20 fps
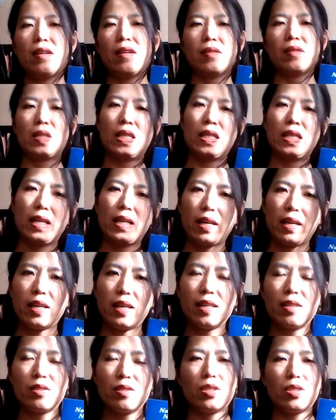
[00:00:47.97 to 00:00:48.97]

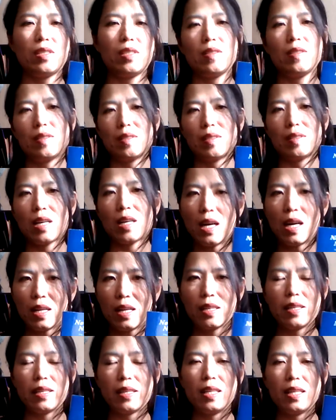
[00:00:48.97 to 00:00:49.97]
teenage, his
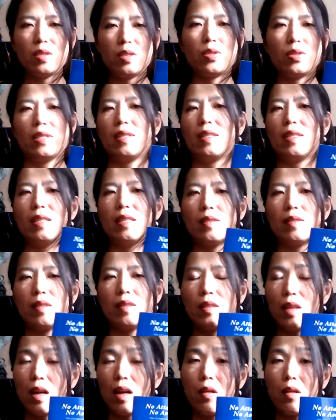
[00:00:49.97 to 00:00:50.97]
college, and his
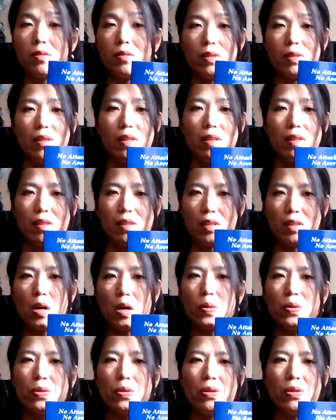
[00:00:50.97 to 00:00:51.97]

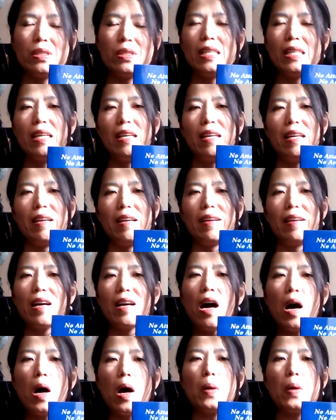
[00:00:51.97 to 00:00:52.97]
adulthood, and
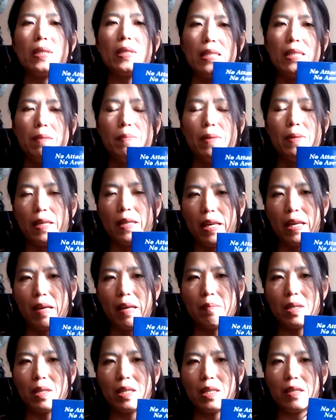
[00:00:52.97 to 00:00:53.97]
how he
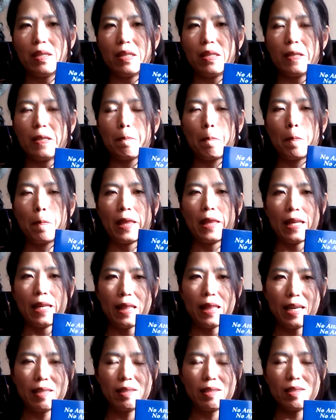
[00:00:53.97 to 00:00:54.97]
became
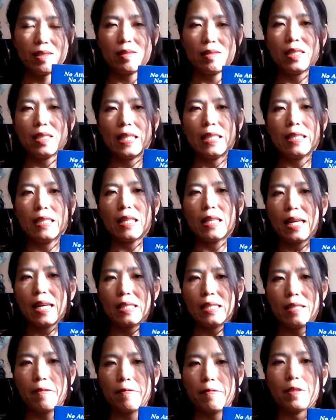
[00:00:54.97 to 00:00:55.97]
enlightened in
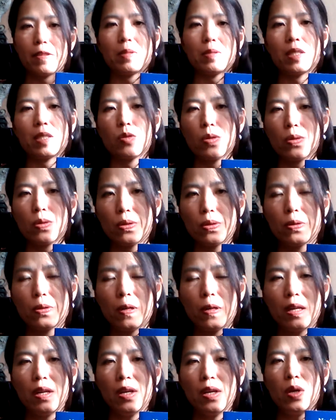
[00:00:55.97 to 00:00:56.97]
1952
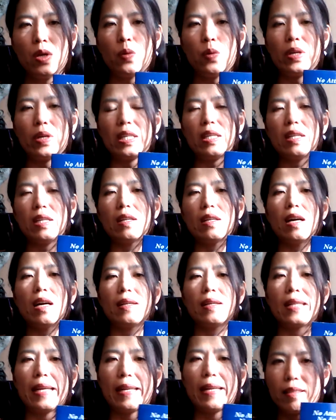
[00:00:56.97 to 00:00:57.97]
when he
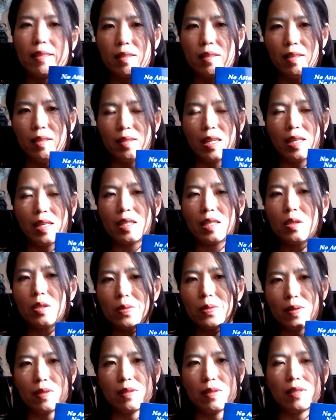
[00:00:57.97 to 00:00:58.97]
got
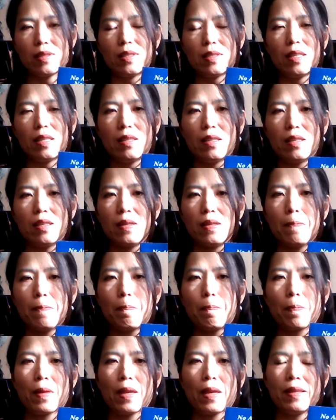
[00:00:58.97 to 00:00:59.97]
diagnosis
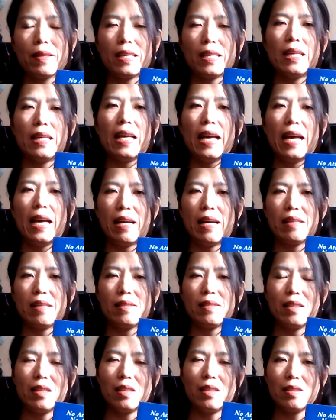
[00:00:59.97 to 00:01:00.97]
that he had
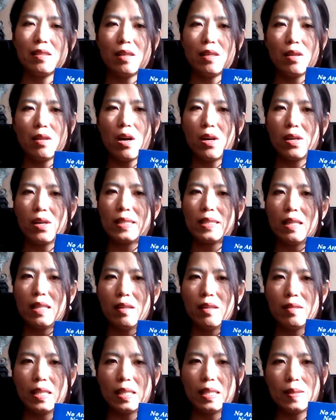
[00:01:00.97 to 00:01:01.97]
a heart
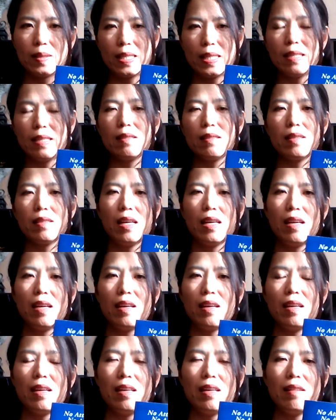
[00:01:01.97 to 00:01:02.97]
disease,
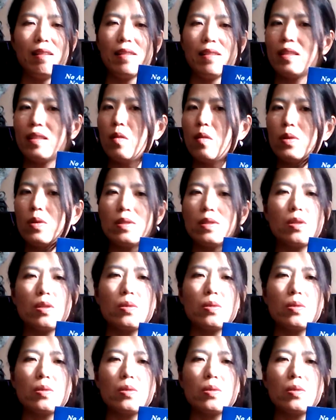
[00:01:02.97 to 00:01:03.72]
that there was no